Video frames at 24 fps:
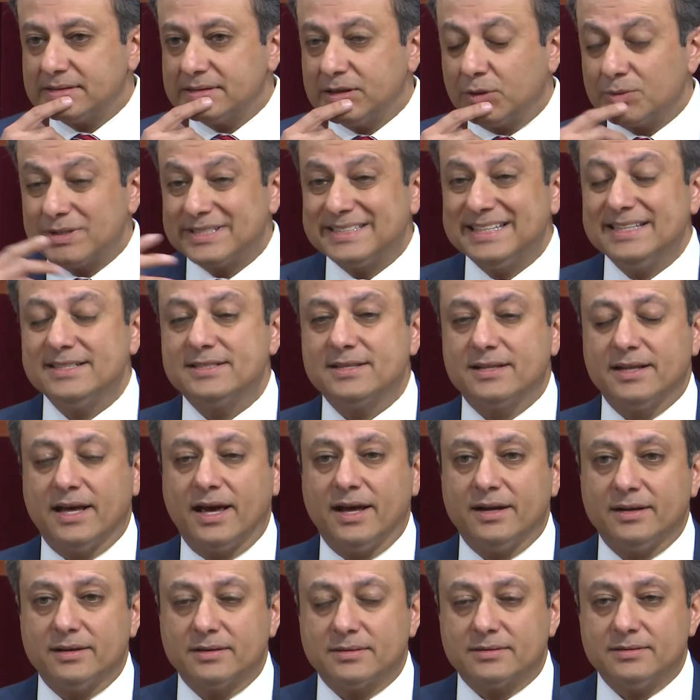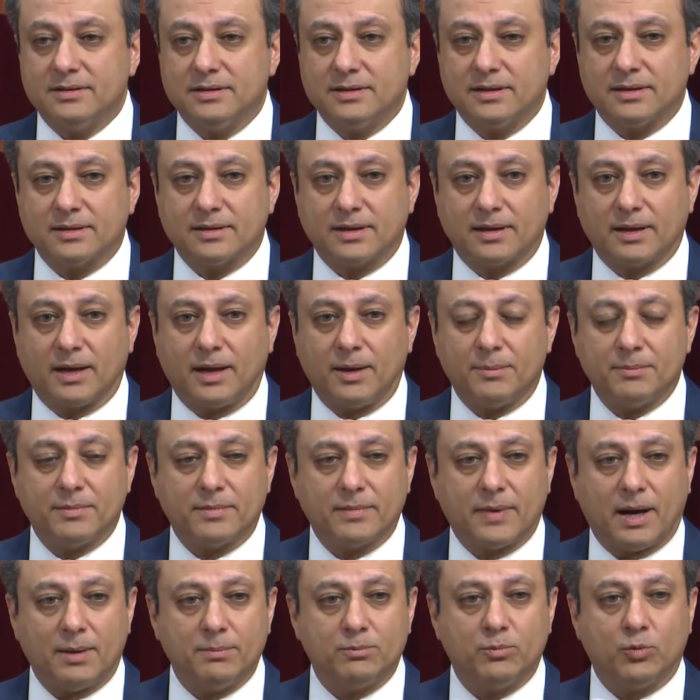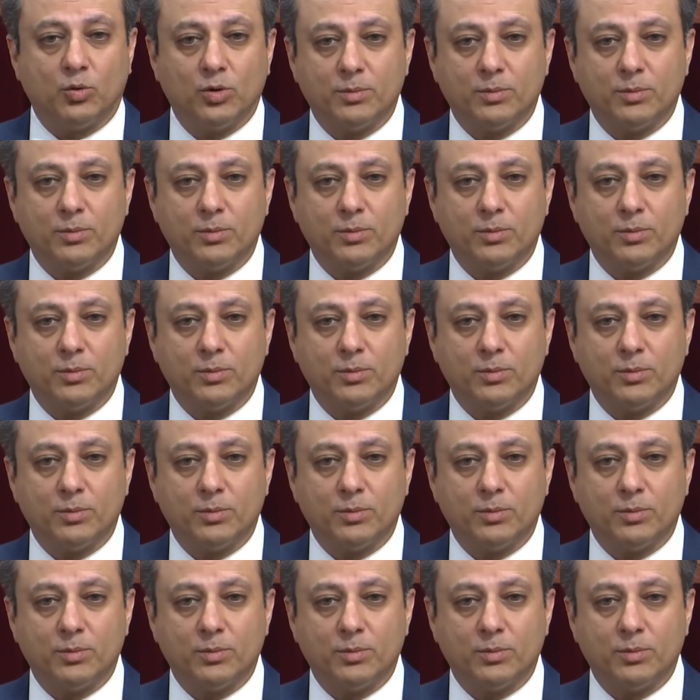you know, since then, um, I'm